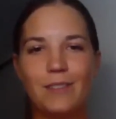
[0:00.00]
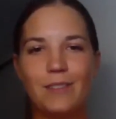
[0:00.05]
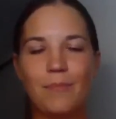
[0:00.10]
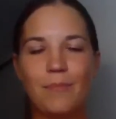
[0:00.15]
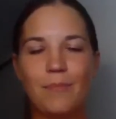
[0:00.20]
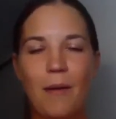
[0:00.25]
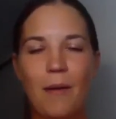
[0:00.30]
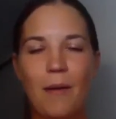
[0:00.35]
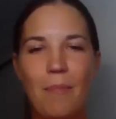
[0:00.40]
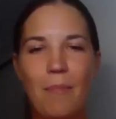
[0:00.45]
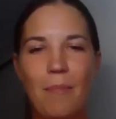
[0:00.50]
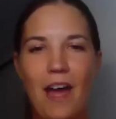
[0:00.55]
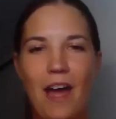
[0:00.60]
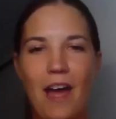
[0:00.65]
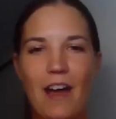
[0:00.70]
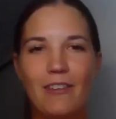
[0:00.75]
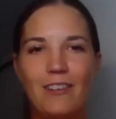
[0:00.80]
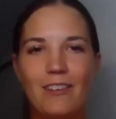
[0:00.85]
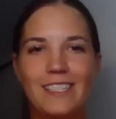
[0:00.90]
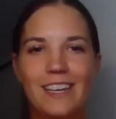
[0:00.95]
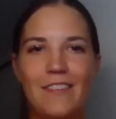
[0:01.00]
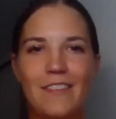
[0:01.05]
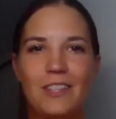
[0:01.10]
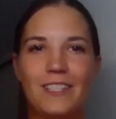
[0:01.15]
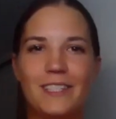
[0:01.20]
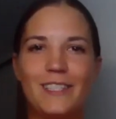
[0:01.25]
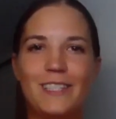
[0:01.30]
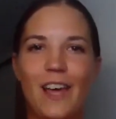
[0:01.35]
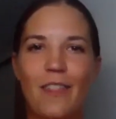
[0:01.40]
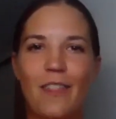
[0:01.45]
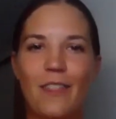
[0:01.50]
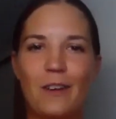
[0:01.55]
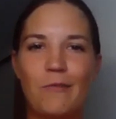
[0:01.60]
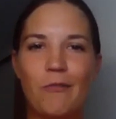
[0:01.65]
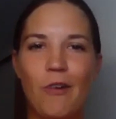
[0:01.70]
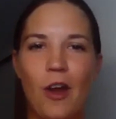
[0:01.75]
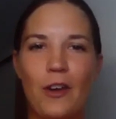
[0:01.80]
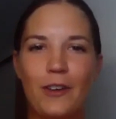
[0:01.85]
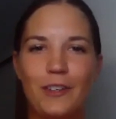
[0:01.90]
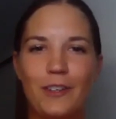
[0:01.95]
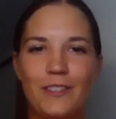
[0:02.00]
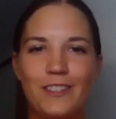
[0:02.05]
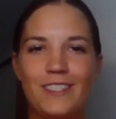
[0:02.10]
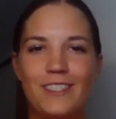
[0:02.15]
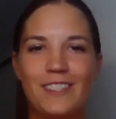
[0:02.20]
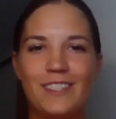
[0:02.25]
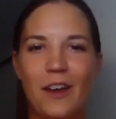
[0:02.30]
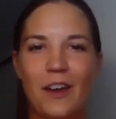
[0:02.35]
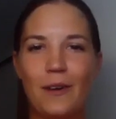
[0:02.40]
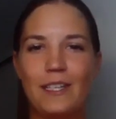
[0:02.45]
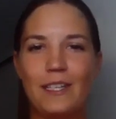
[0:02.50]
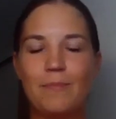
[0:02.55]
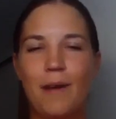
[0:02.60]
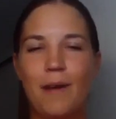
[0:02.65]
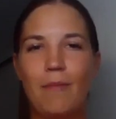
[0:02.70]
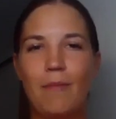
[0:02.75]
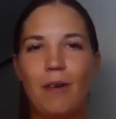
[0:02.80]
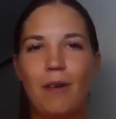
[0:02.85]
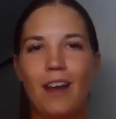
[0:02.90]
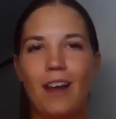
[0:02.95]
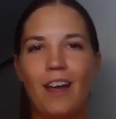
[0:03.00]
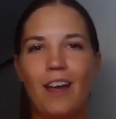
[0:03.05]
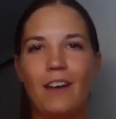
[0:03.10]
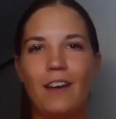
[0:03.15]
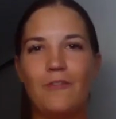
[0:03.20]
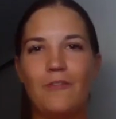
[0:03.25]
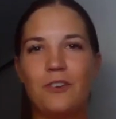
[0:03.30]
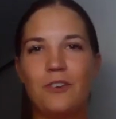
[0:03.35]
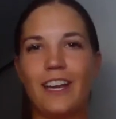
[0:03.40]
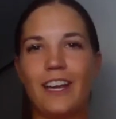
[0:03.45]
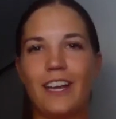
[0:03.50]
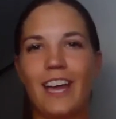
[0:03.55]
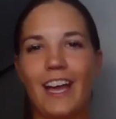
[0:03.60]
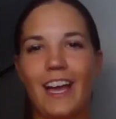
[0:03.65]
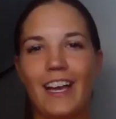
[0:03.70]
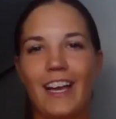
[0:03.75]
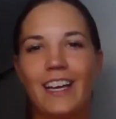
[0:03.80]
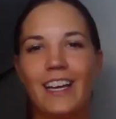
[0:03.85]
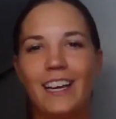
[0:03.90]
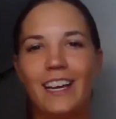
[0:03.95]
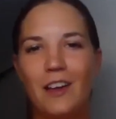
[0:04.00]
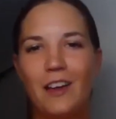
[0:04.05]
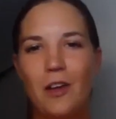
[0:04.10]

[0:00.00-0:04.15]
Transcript: My parents live in the Southern Rhone, so I spend my life drinking